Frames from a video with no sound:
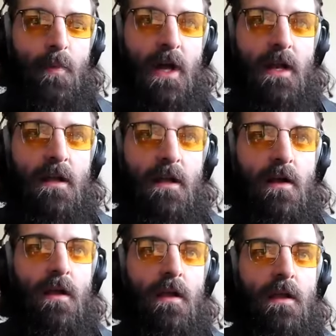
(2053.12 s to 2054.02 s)
But
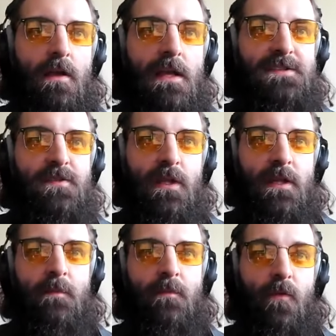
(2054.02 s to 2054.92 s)
it's
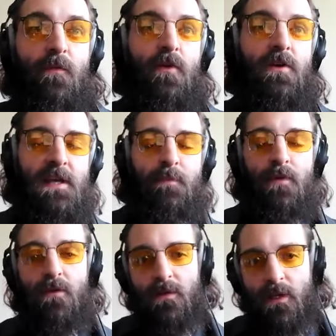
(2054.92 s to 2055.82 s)
really, for
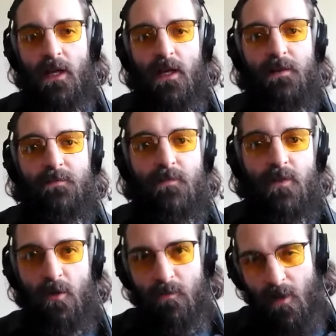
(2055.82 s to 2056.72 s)
example,
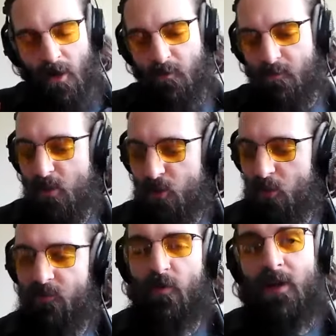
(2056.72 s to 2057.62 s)
our
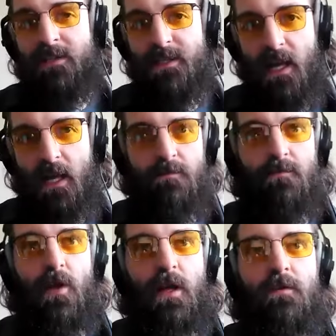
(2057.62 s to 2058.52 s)
mutual friend Don,
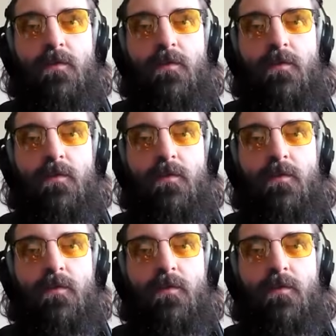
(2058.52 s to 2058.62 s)
right?